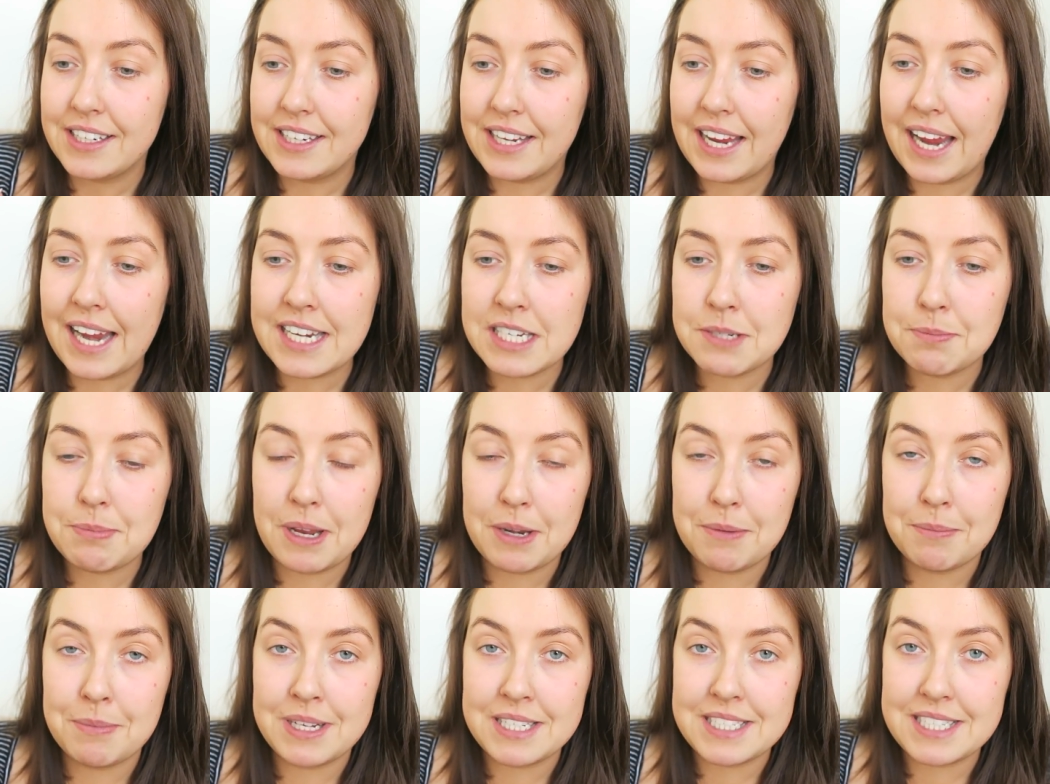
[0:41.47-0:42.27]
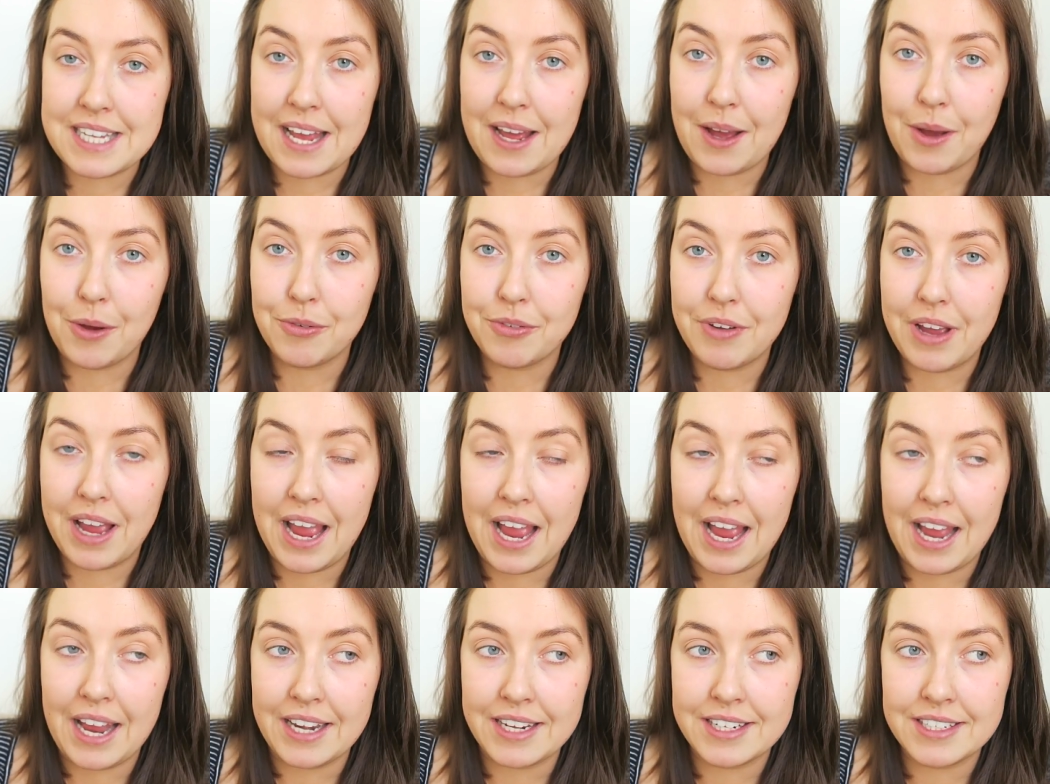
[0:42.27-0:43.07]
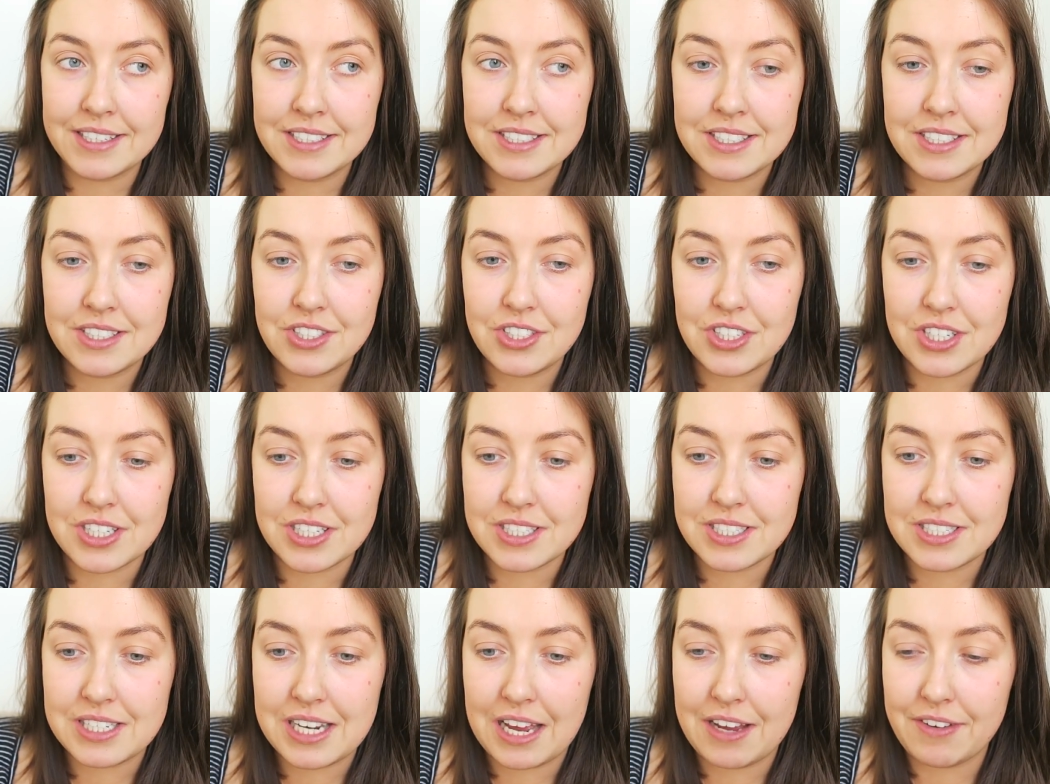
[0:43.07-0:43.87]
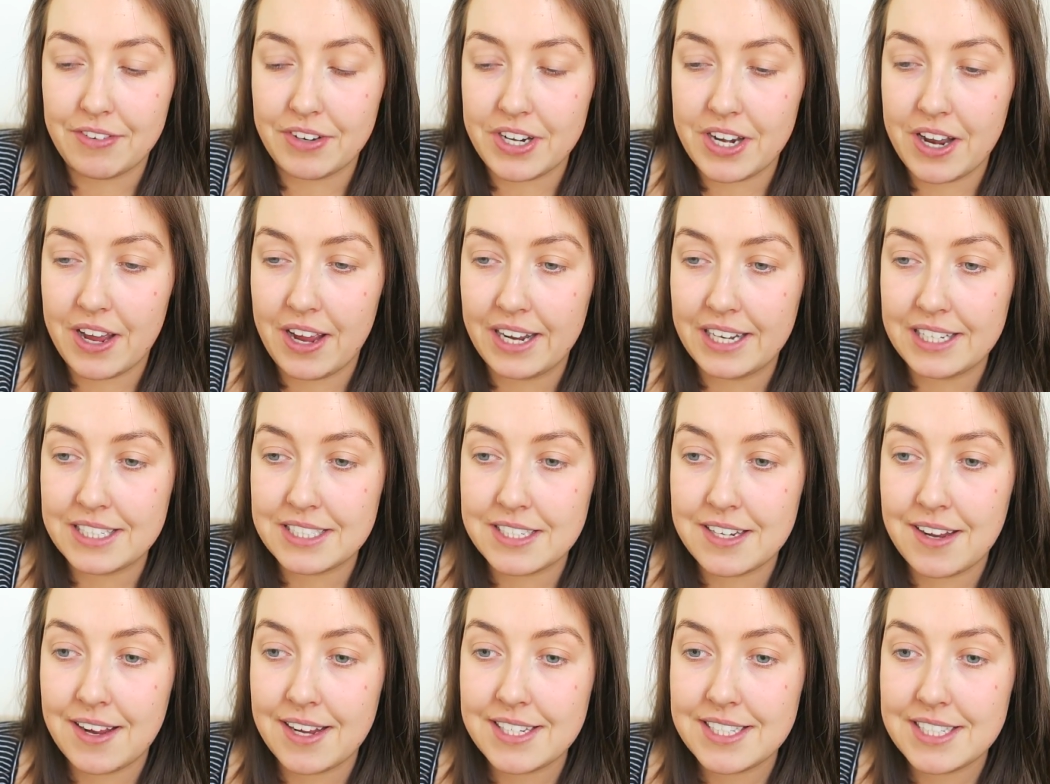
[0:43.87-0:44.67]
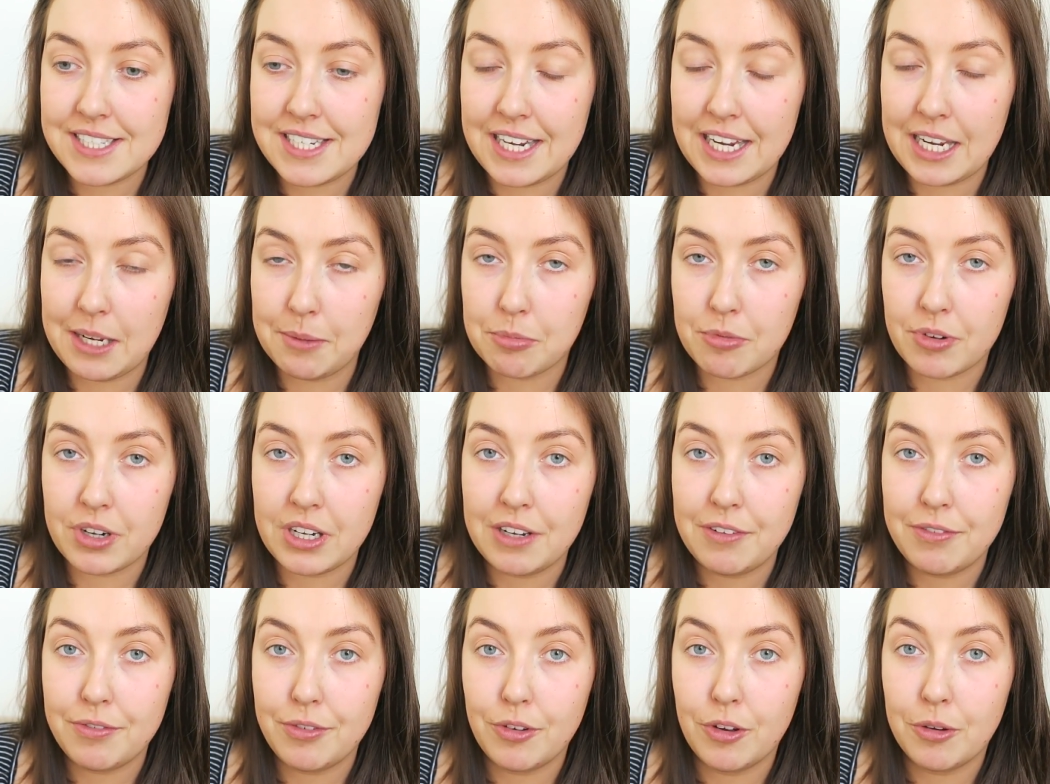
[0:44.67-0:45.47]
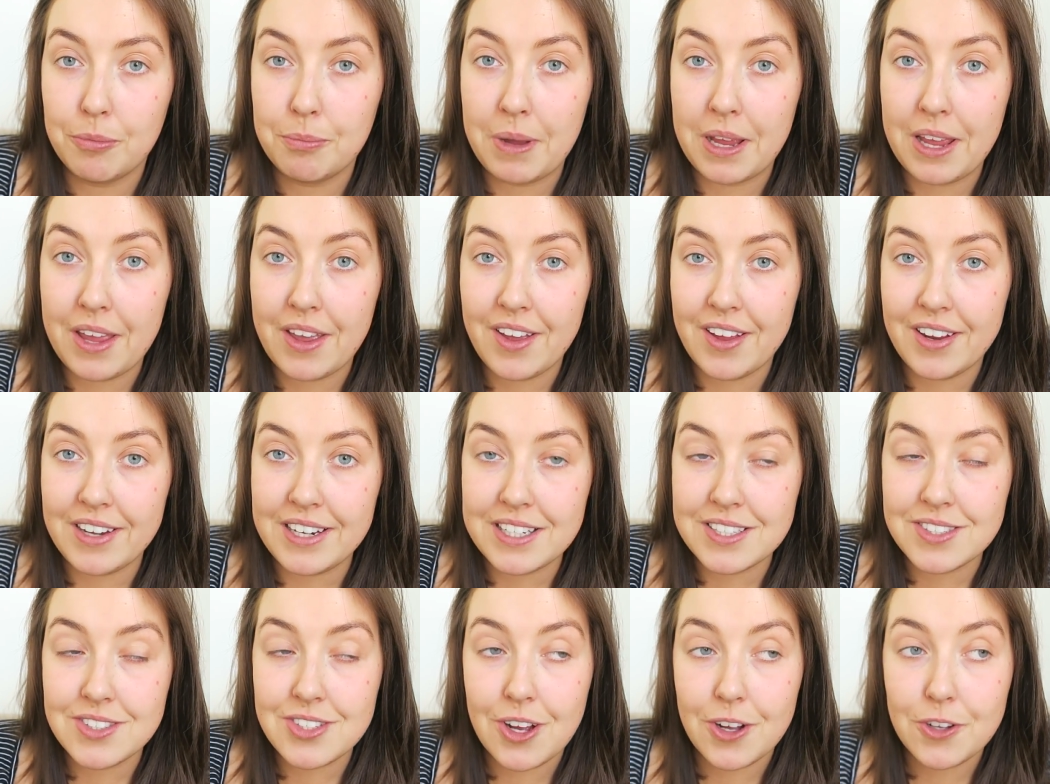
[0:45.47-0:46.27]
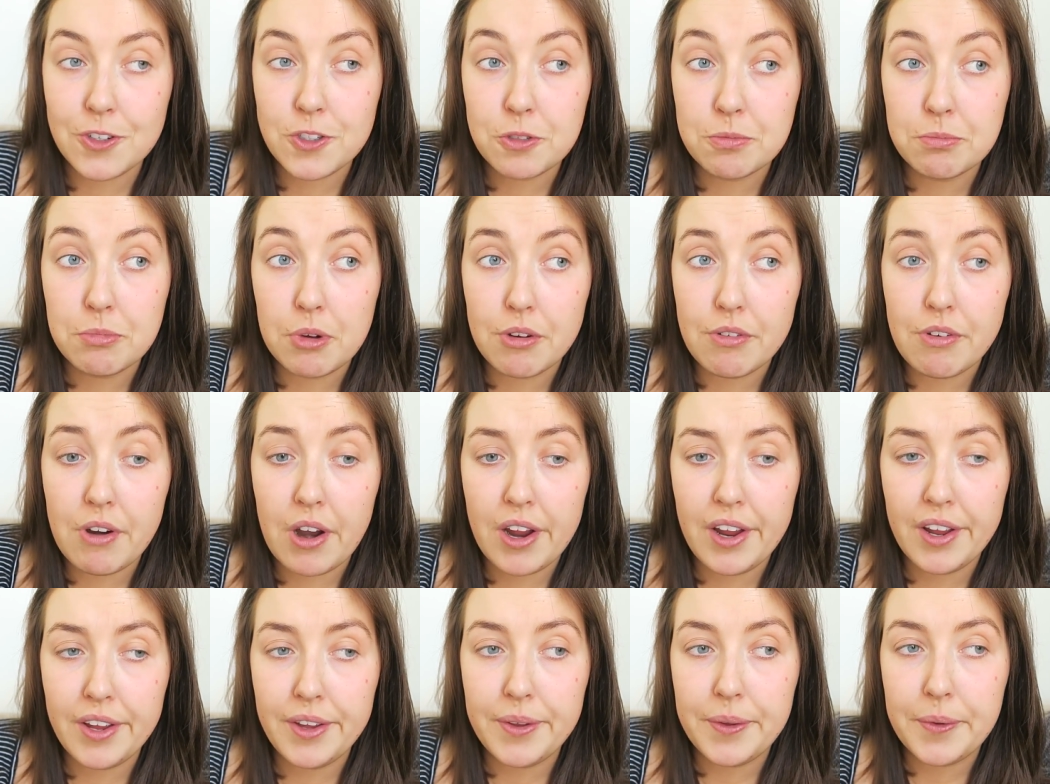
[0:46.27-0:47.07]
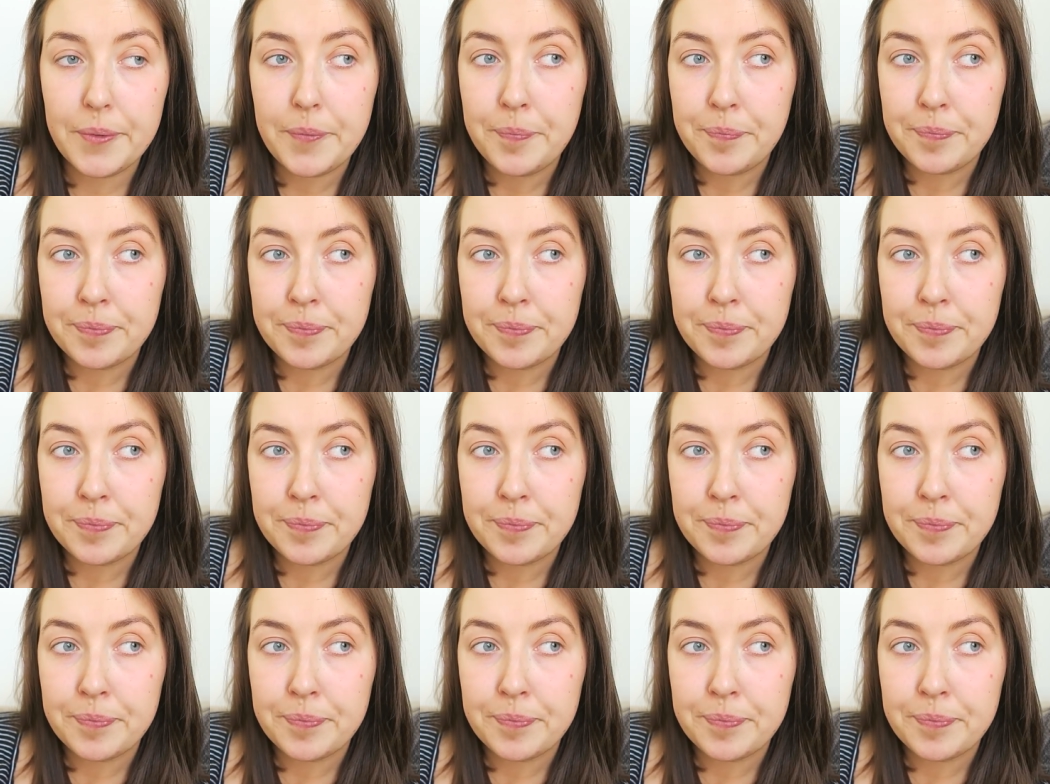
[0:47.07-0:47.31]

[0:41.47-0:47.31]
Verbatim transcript: get into bed myself and just have a nice night's sleep ready for my early start tomorrow.